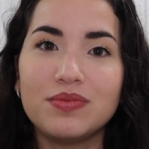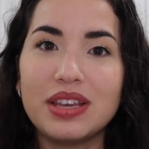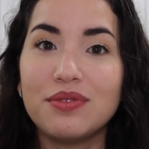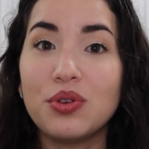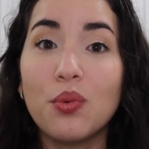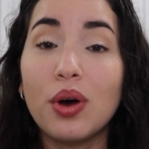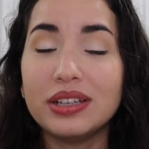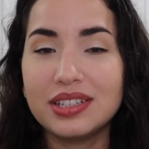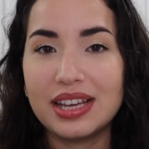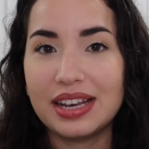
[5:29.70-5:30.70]
if you
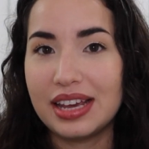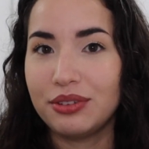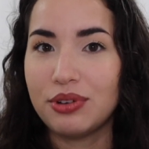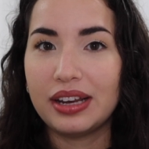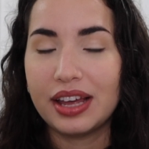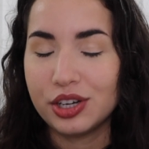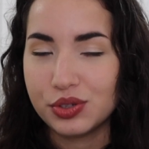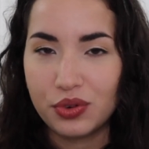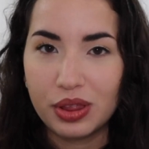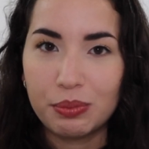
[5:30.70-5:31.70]
want to get like red
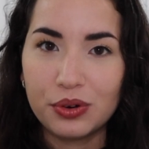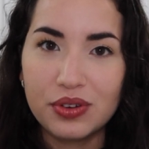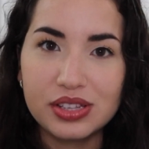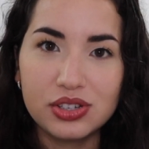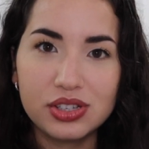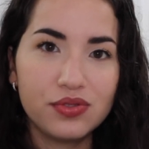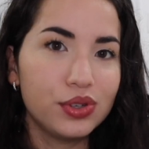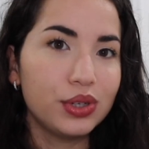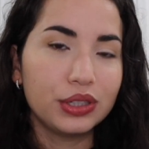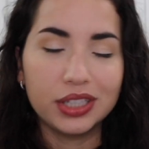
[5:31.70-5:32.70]
letters from the professors, if
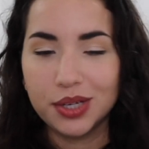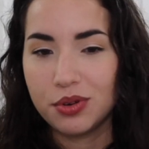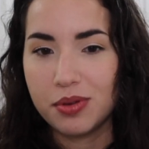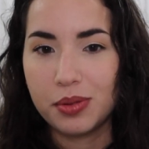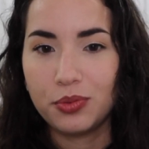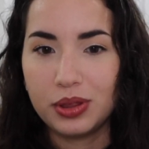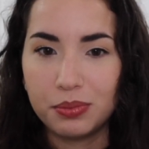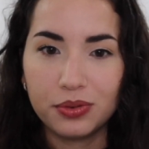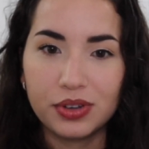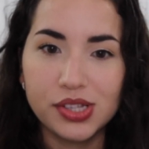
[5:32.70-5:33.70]
you want to connect with the
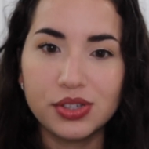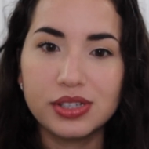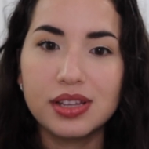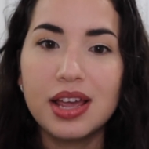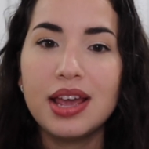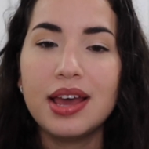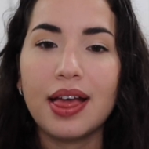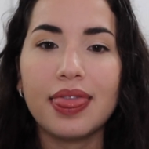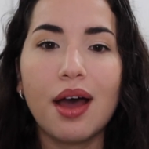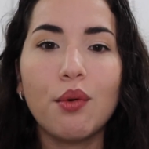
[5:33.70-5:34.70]
professors
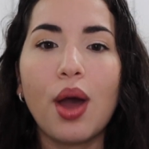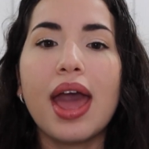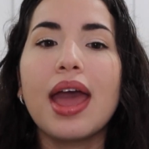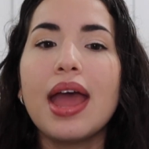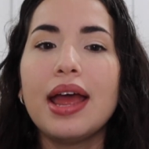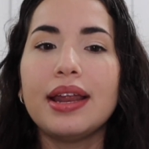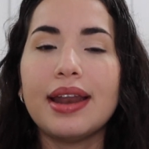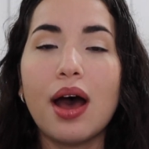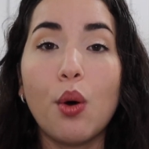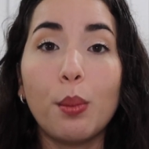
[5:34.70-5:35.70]
that way.
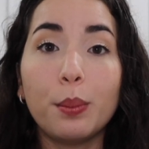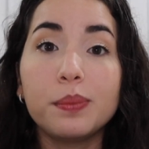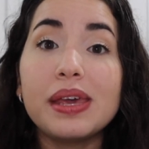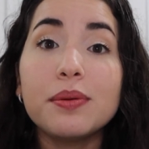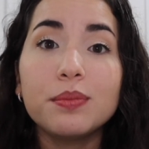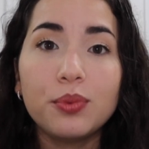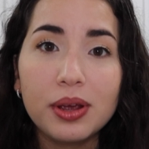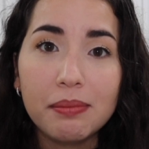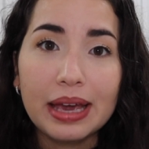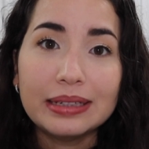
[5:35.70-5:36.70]
Now, being
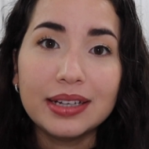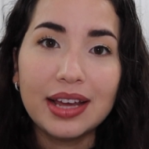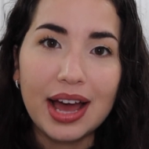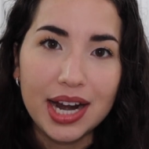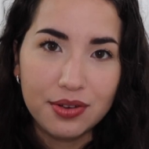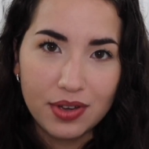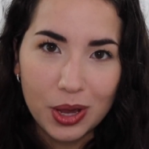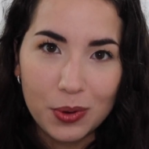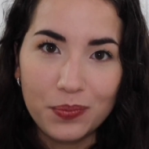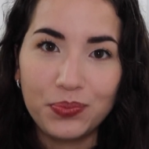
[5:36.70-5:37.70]
pre-med at
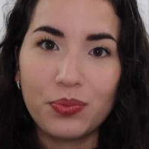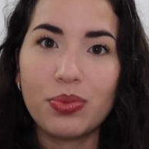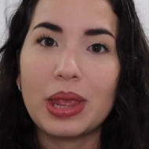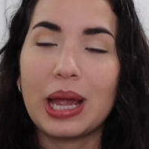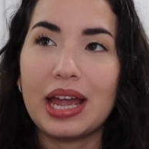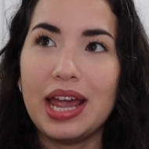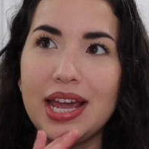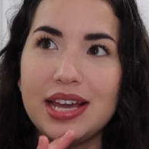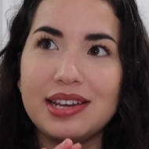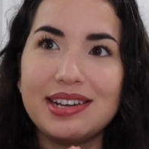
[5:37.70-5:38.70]
FIU
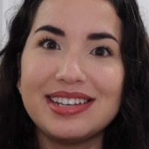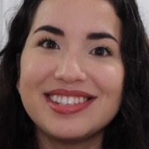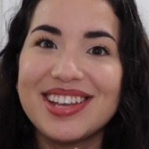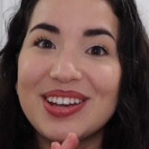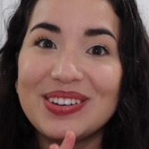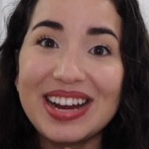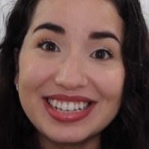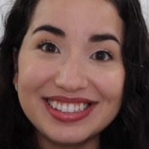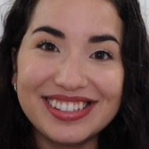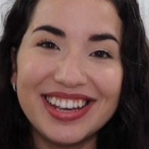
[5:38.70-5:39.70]
is
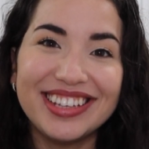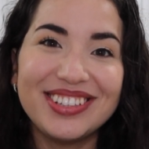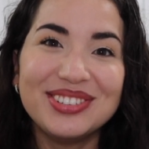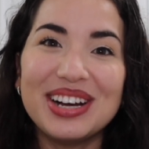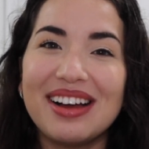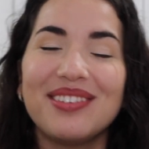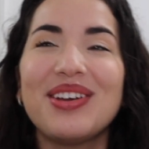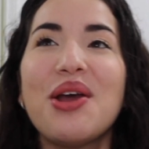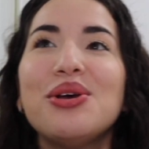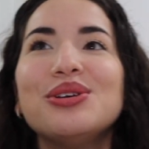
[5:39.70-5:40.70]
great. You
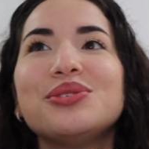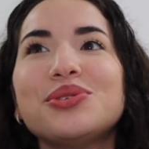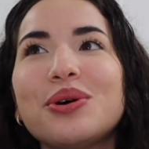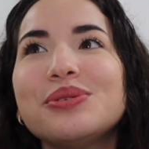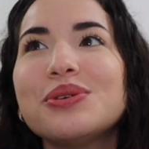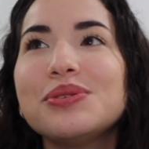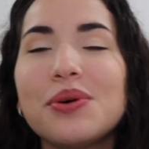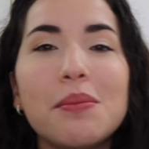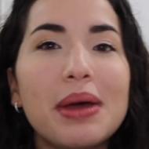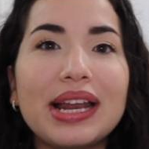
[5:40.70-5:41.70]
have so
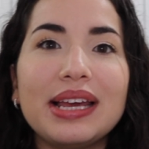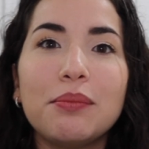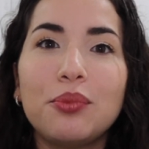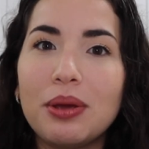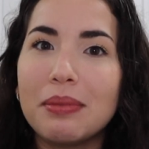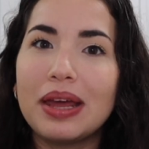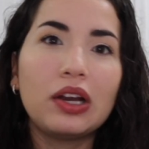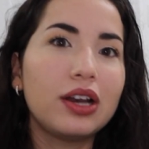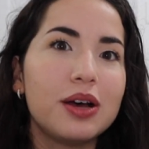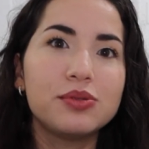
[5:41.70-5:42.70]
many
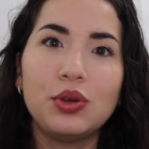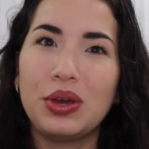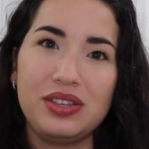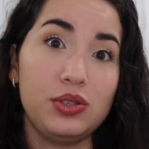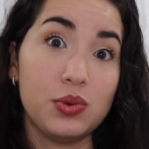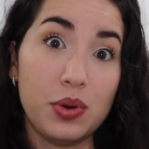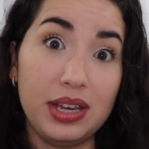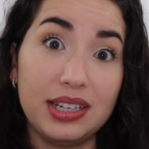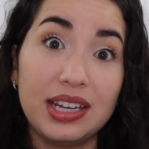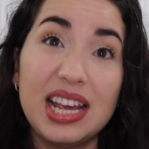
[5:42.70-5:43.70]
pre-med clubs you can
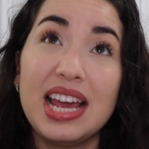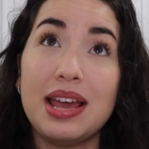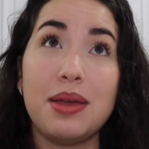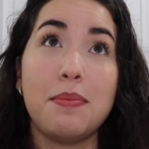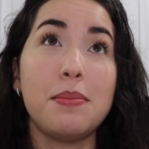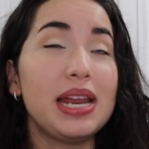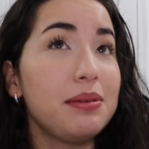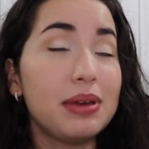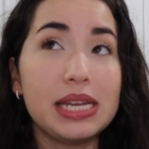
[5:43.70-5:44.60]
join, many